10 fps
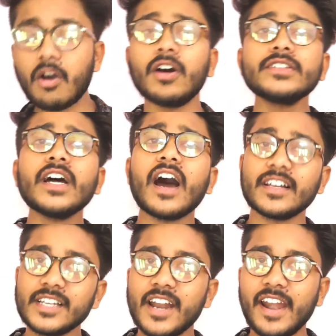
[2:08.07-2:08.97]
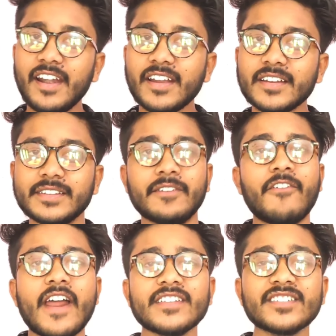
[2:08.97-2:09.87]
On the other hand, the
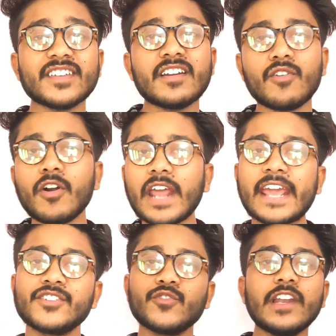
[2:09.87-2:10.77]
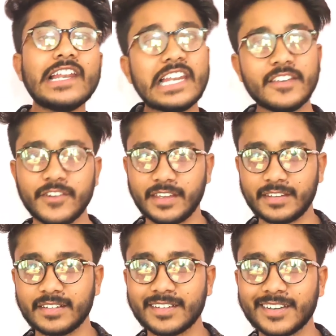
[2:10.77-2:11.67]
viruses are not actually living.